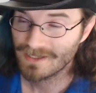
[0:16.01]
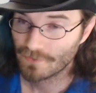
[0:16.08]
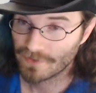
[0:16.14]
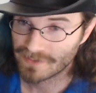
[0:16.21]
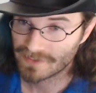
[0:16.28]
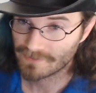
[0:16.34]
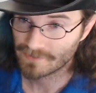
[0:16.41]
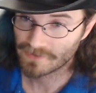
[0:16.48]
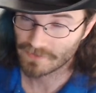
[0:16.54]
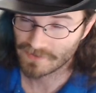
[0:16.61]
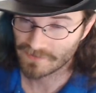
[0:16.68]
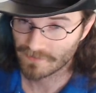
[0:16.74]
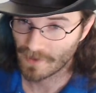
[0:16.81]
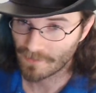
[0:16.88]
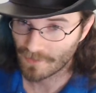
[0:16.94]
where some stories
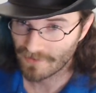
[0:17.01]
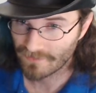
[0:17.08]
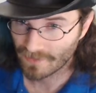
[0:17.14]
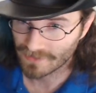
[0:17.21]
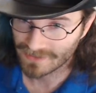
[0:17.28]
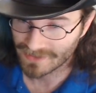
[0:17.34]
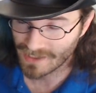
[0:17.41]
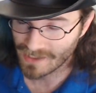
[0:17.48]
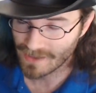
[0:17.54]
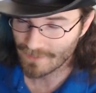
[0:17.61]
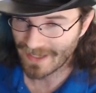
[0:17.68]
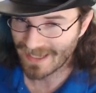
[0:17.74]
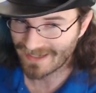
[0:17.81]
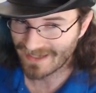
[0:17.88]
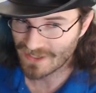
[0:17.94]
from OperationFall.com,
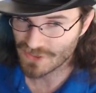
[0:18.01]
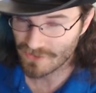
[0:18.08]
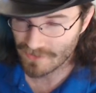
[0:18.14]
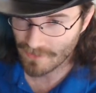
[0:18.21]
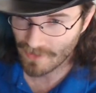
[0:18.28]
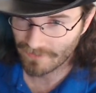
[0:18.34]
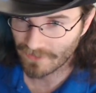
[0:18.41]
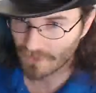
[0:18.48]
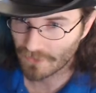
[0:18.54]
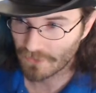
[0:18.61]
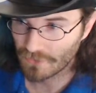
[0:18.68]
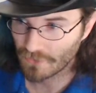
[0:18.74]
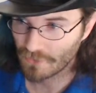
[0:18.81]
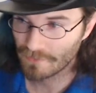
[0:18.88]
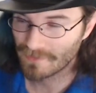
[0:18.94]
and I share them off here on
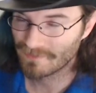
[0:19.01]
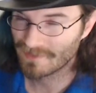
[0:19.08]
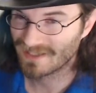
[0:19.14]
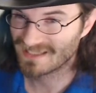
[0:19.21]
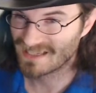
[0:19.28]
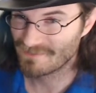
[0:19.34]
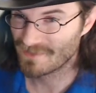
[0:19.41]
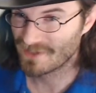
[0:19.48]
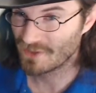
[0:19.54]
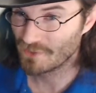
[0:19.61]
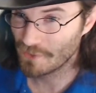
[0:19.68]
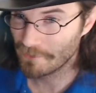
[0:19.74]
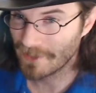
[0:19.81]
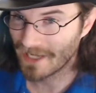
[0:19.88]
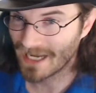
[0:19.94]
YouTube because I'm the
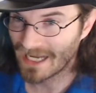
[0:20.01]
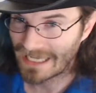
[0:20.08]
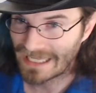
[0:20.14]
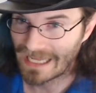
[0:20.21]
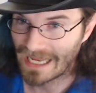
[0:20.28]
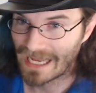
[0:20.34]
YouTube guy.